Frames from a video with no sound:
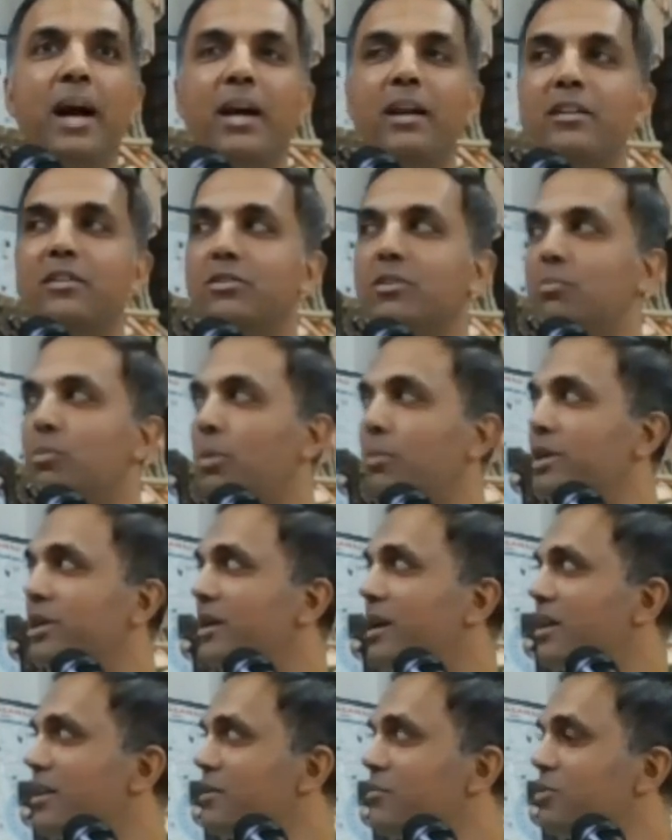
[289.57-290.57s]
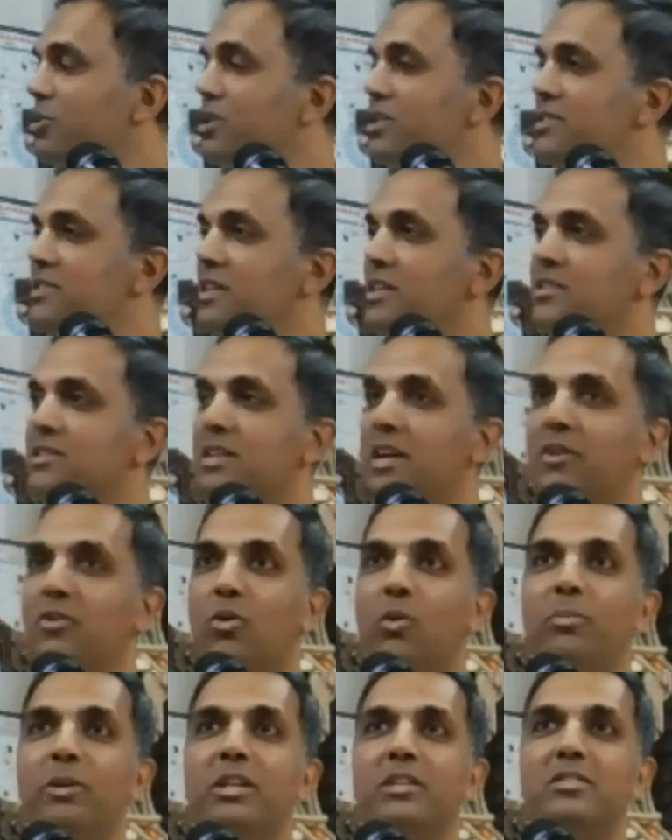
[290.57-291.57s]
And the moment Narad Muni sees
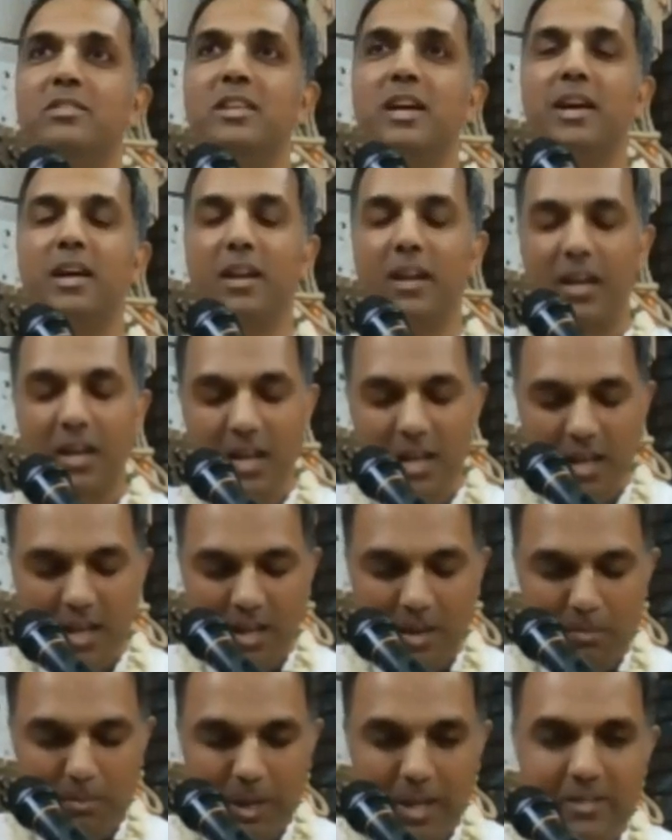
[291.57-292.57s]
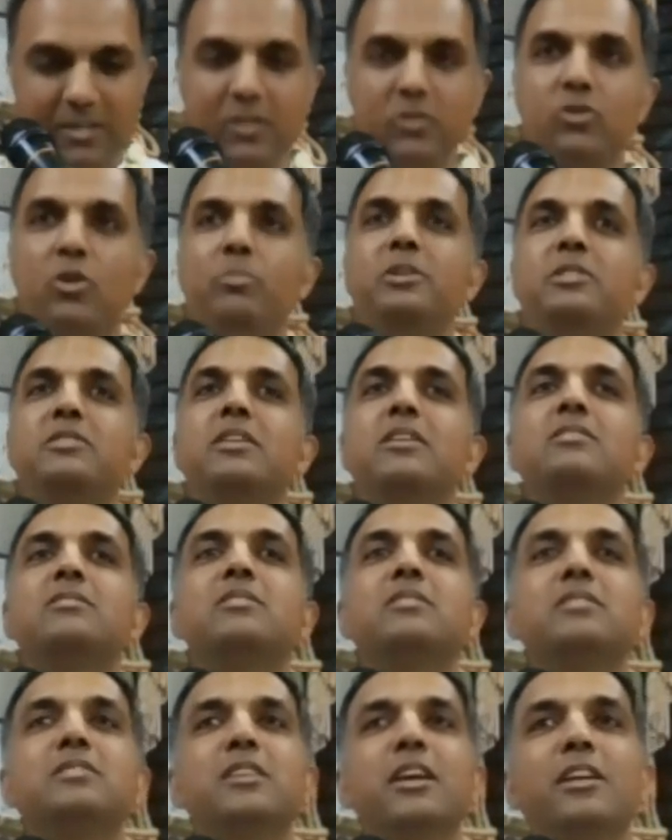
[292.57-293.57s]
that nobody is there, he pays his
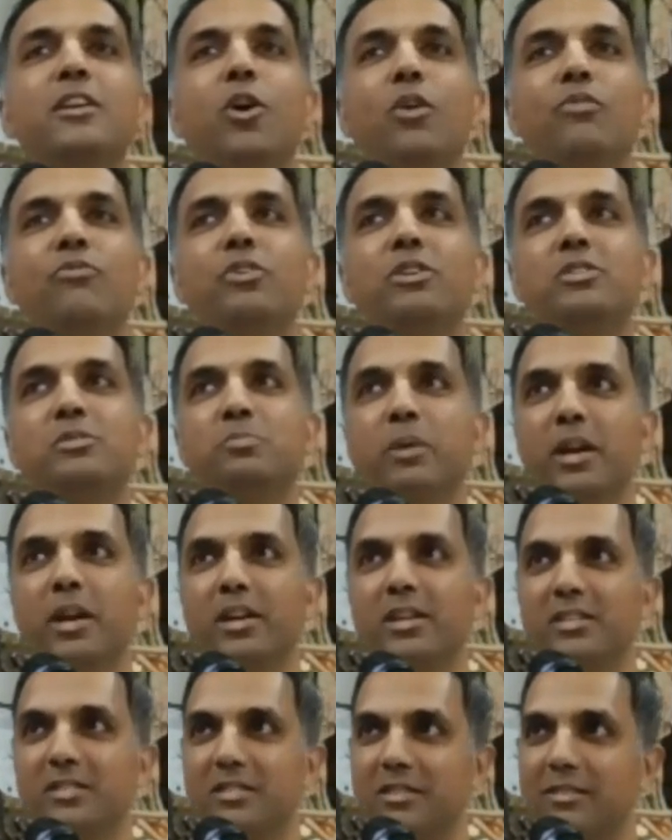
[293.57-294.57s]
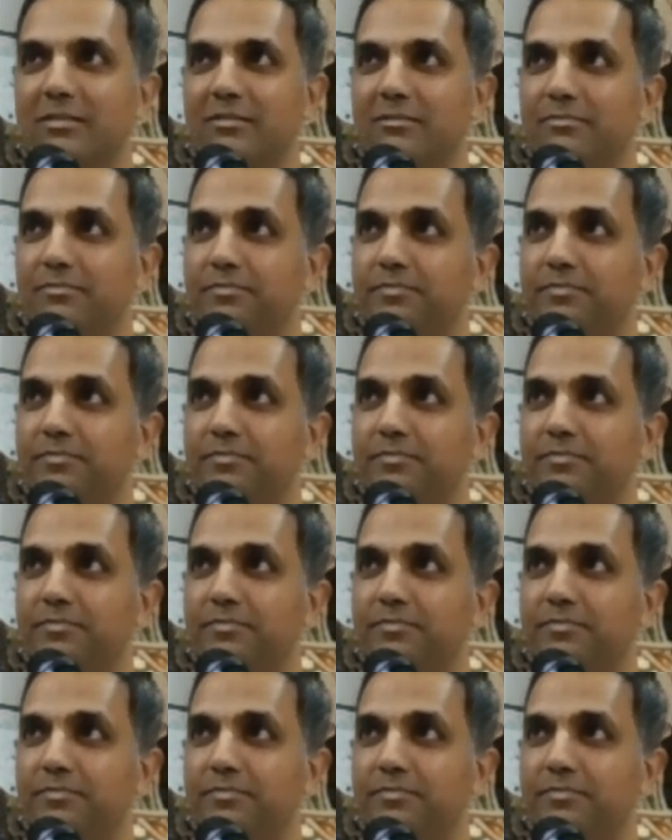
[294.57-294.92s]
obeisances and he offers prayers.